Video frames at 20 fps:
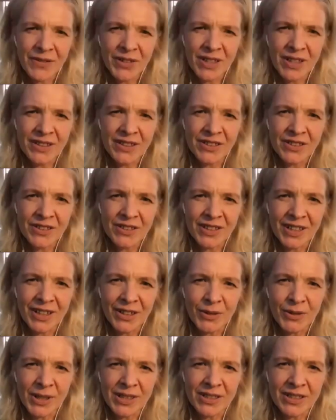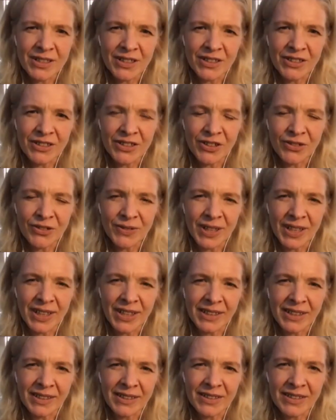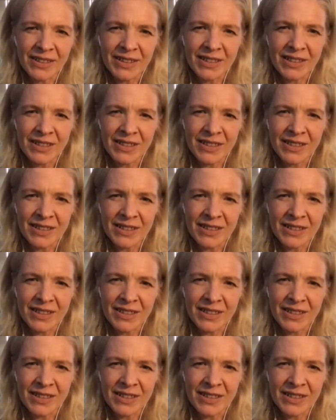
understood that question. Sorry, just.